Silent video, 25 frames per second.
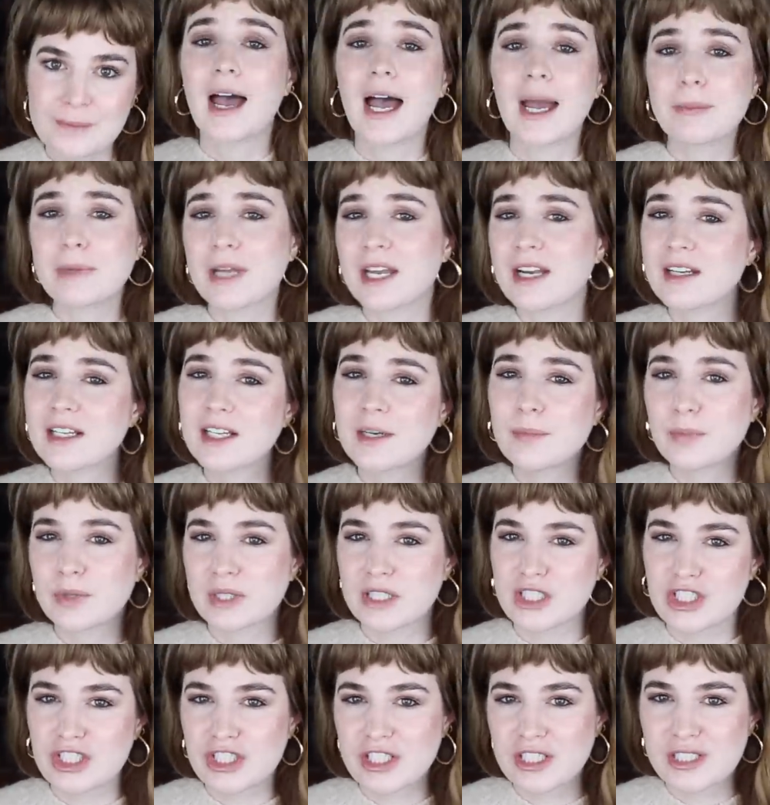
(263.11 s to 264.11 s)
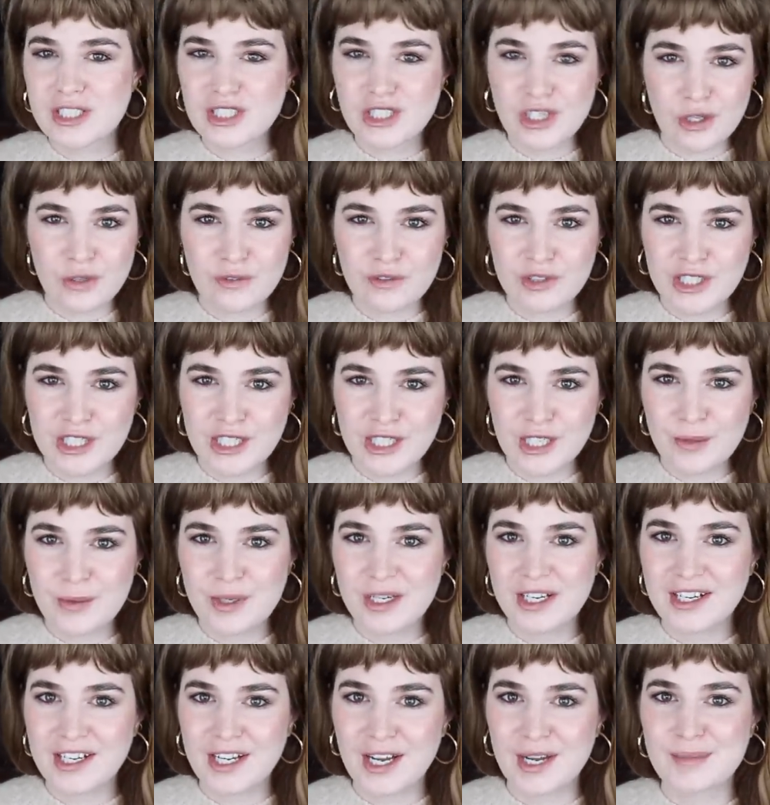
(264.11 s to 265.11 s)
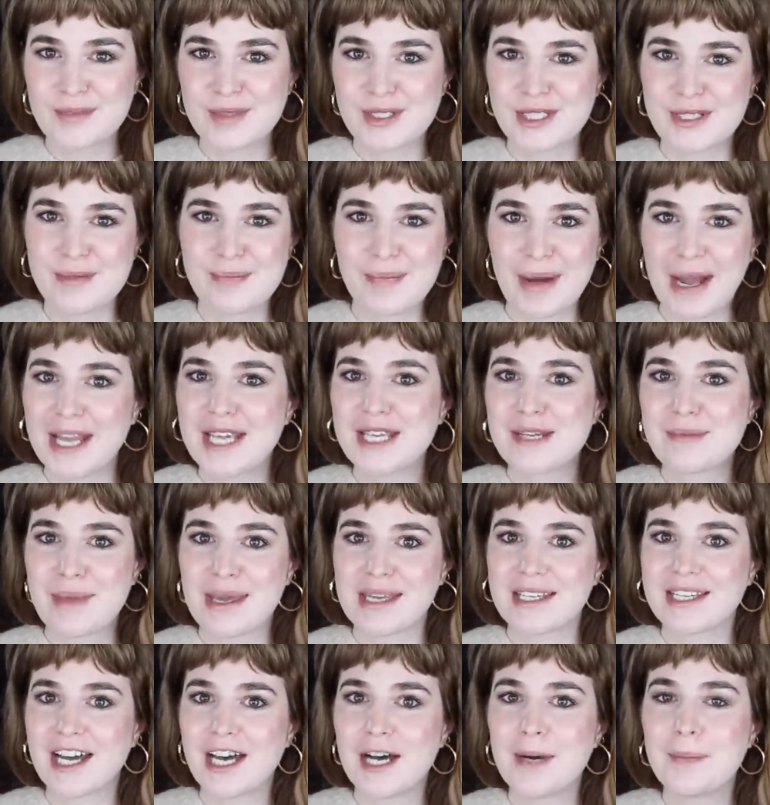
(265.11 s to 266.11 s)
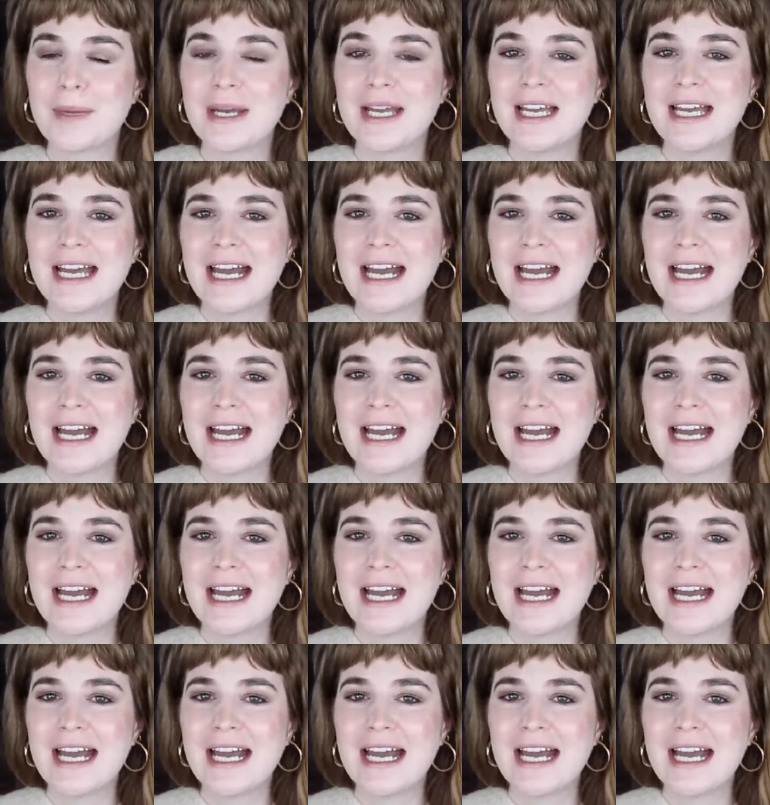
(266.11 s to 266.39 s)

I'm not a completionist over here when it comes to buying makeup.